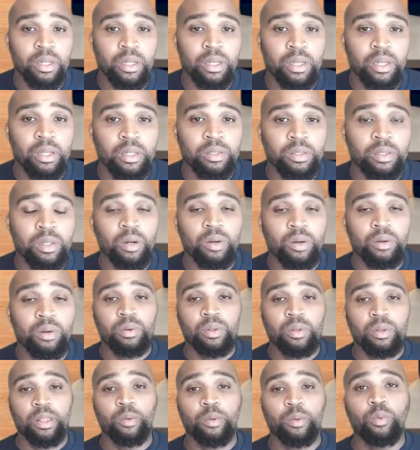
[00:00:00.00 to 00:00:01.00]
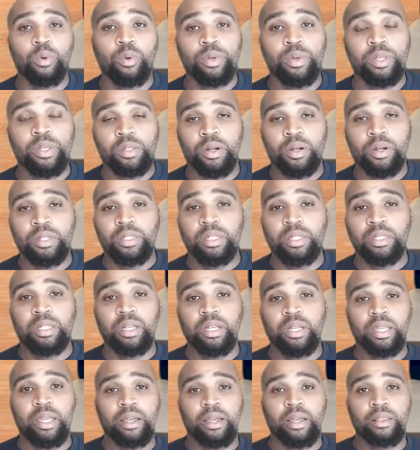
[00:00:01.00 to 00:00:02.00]
So when we start to
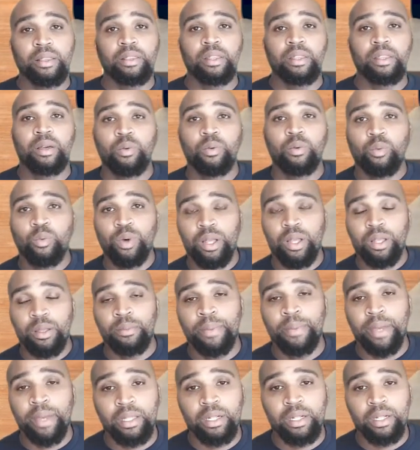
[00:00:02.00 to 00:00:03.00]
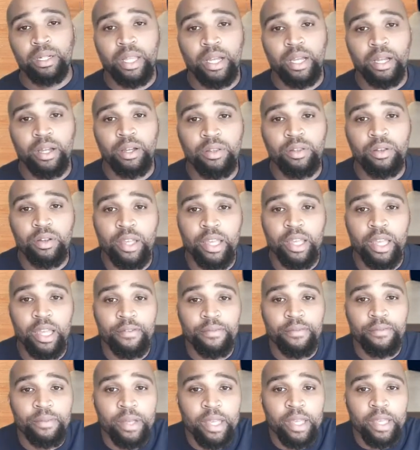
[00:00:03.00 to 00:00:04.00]
look at what it may look like on your
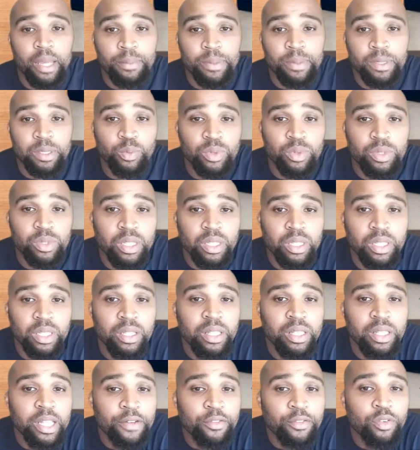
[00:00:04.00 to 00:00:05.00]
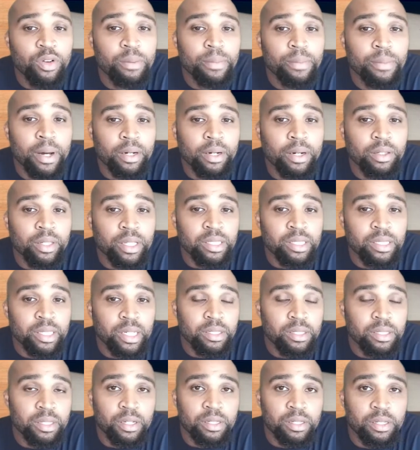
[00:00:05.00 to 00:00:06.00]
campus, the delivery model is
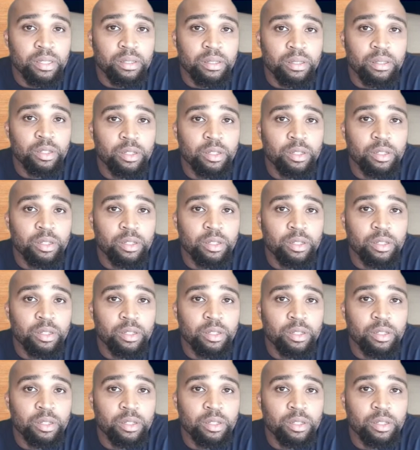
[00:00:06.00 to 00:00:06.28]
as such.